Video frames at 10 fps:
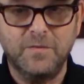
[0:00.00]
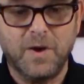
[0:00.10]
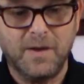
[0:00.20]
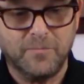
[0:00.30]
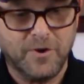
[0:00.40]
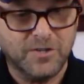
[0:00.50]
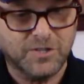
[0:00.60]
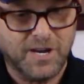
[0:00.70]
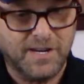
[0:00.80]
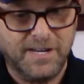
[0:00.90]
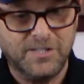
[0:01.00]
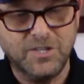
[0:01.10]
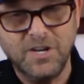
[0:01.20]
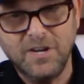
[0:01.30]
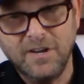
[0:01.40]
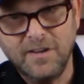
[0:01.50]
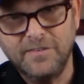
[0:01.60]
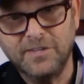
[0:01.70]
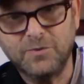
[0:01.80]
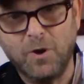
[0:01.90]
you my impression on each.
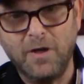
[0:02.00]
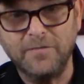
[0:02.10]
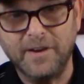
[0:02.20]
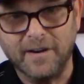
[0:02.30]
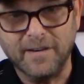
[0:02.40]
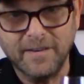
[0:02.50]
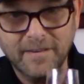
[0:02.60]
The 12-year.